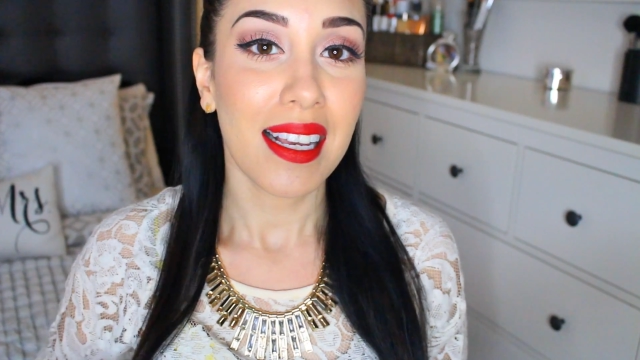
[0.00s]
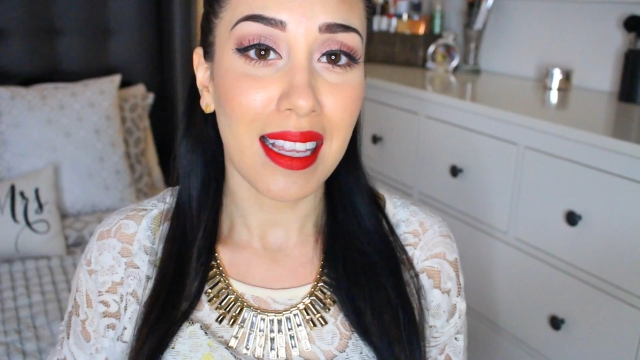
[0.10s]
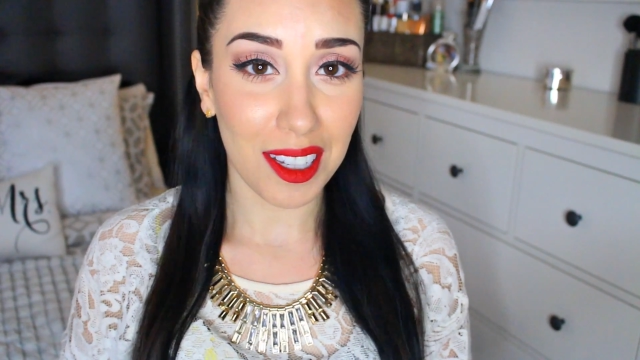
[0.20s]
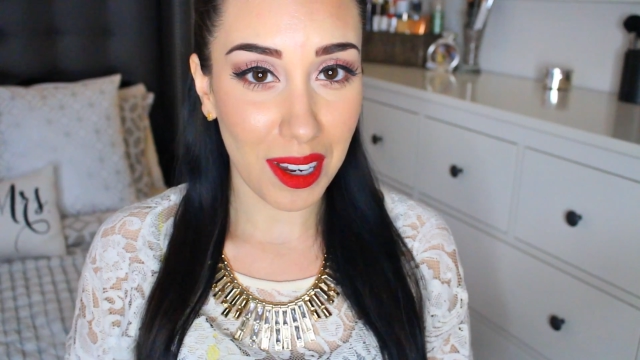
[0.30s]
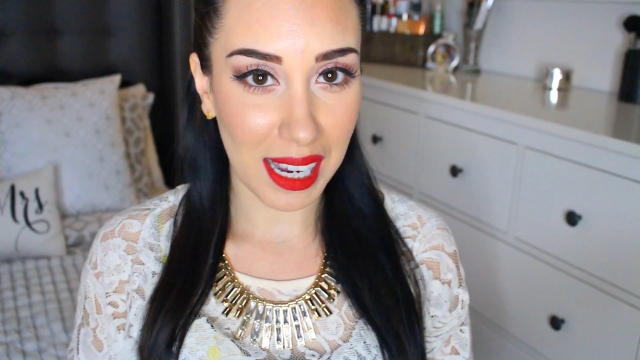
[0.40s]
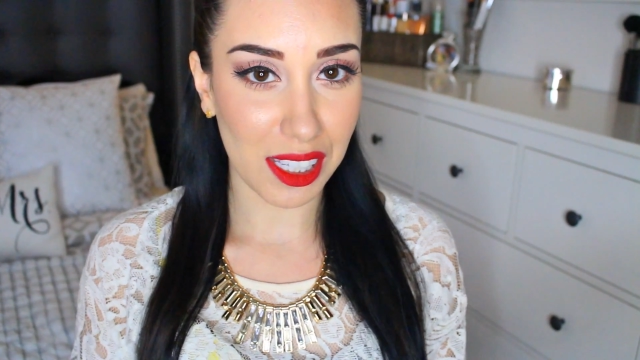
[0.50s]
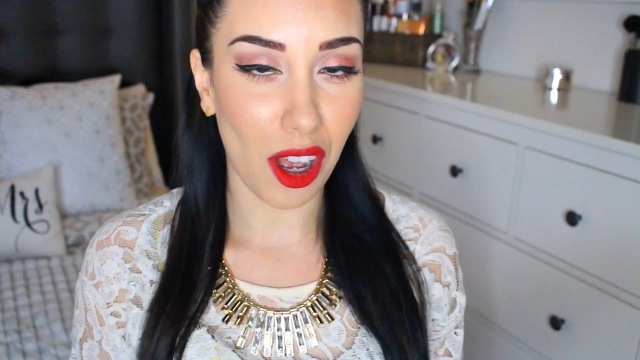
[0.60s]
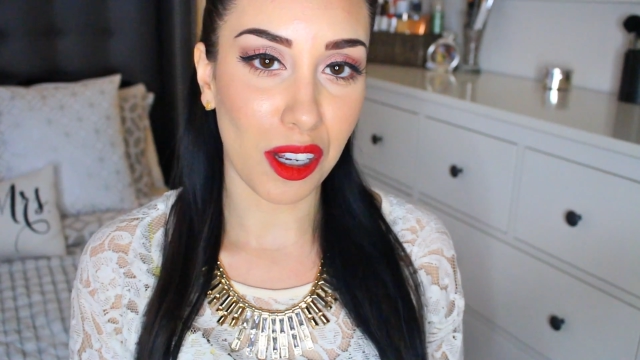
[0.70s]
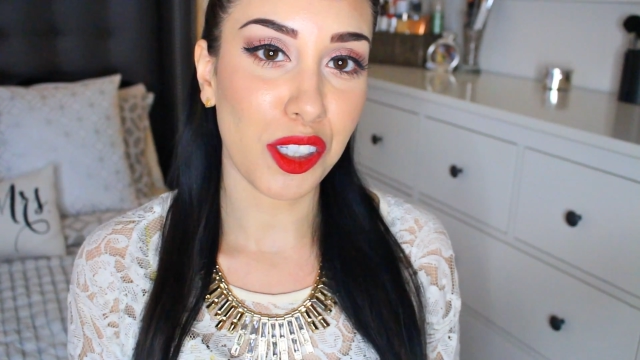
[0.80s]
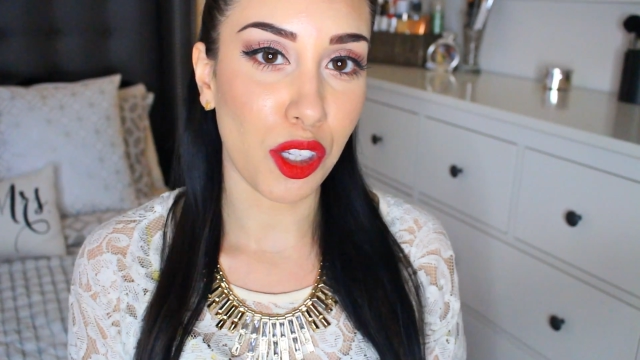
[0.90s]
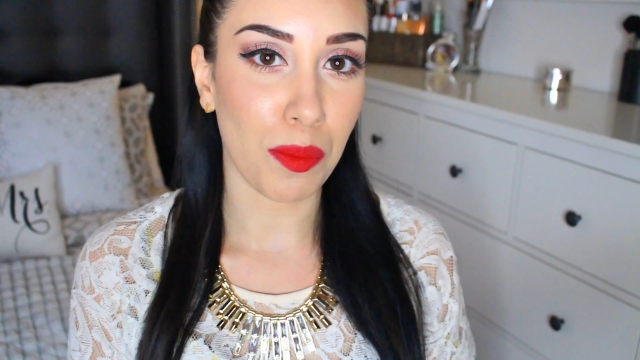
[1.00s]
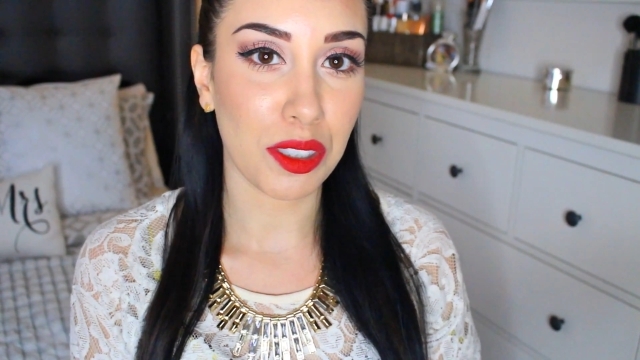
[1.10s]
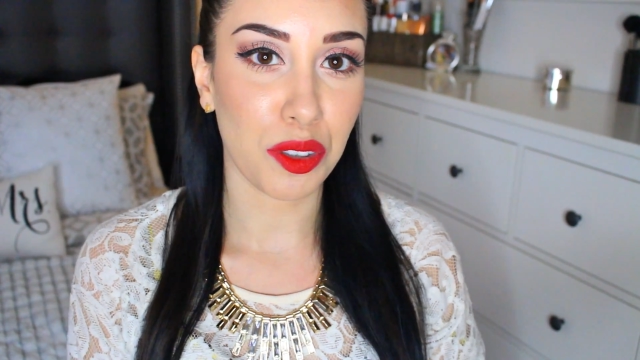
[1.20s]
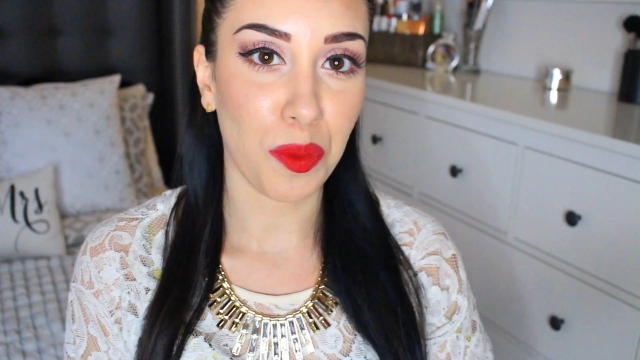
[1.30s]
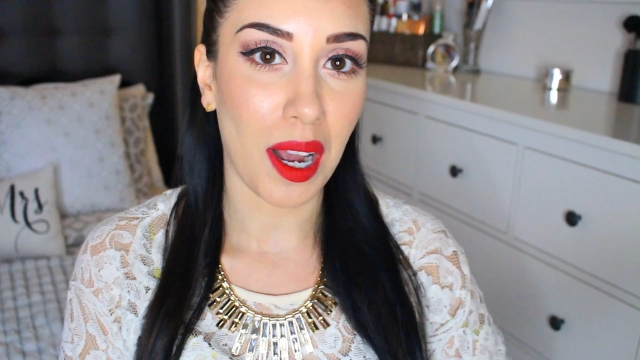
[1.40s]
Thank you guys all so
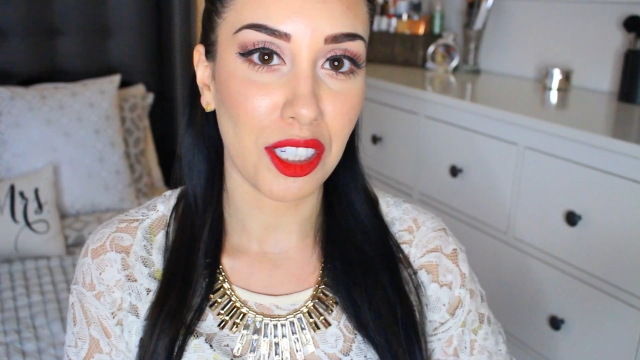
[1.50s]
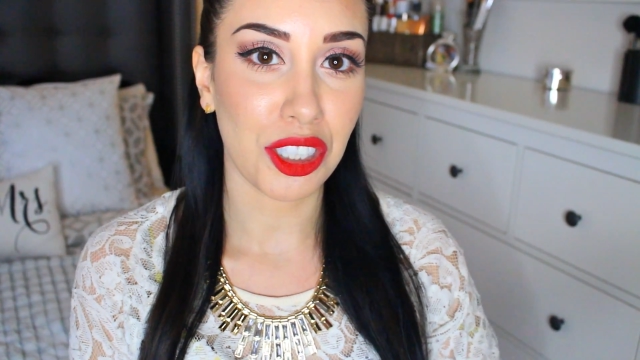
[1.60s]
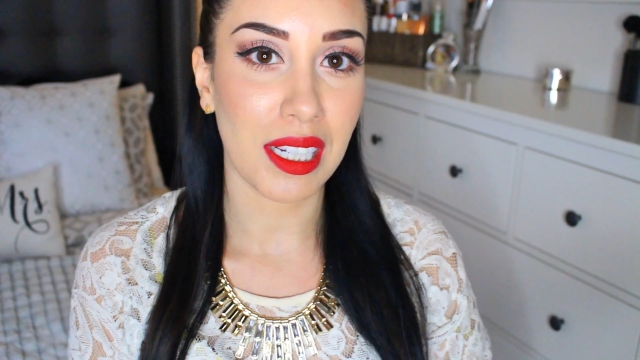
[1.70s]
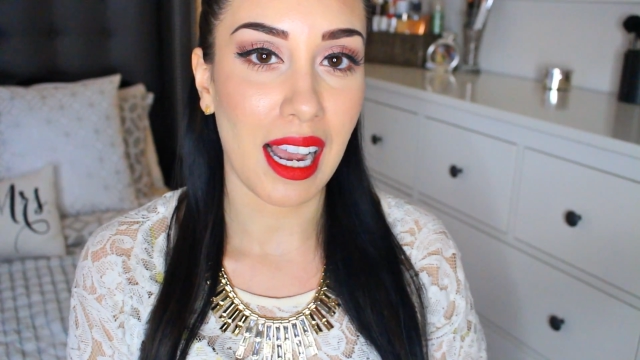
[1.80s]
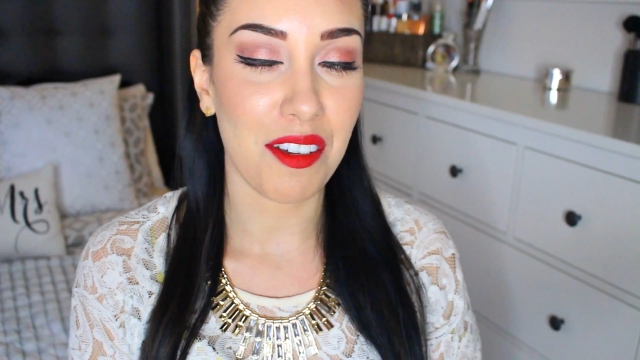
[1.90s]
much for watching.